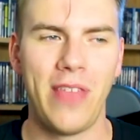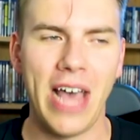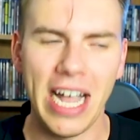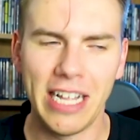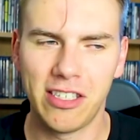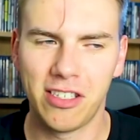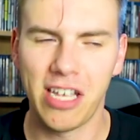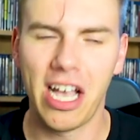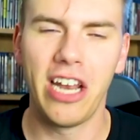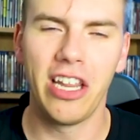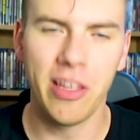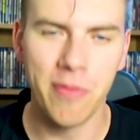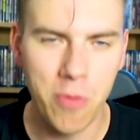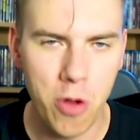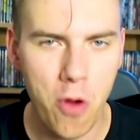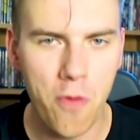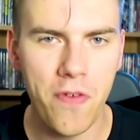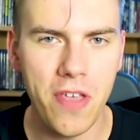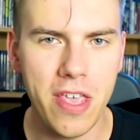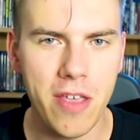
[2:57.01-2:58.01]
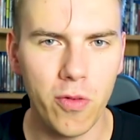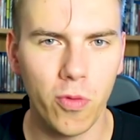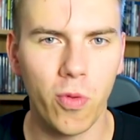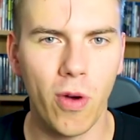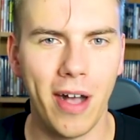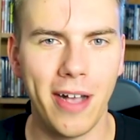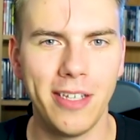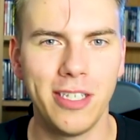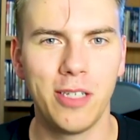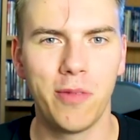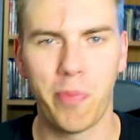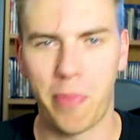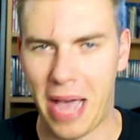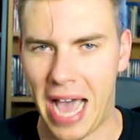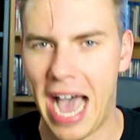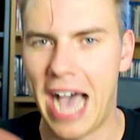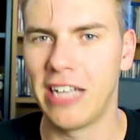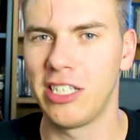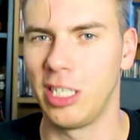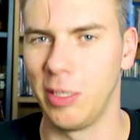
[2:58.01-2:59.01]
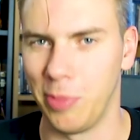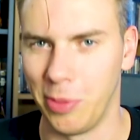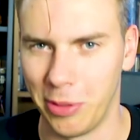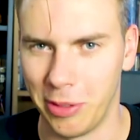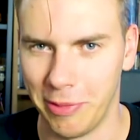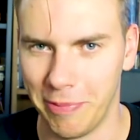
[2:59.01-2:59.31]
That side of the movie was passable.